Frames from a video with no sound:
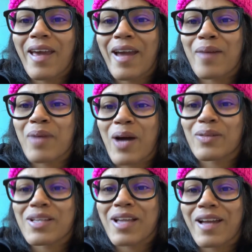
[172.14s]
hey, I'm
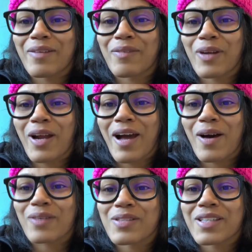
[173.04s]
outside of your
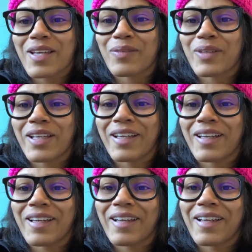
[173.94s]
house. Can
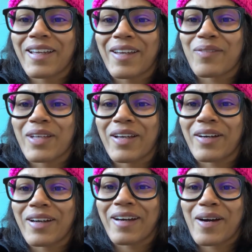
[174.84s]
we
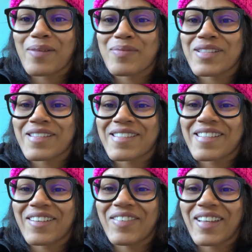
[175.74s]
hook up and
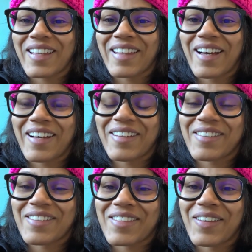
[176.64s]
stuff like that?
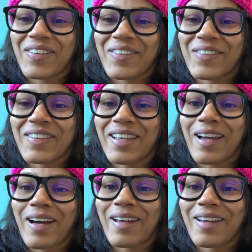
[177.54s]
So
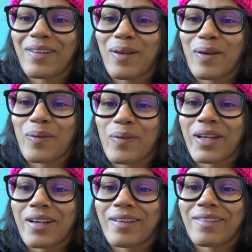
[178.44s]
yeah, I get a lot of
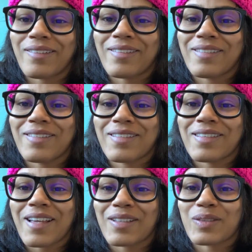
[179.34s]
weird
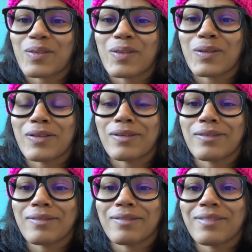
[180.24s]
sexual
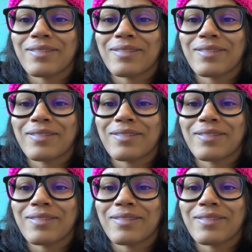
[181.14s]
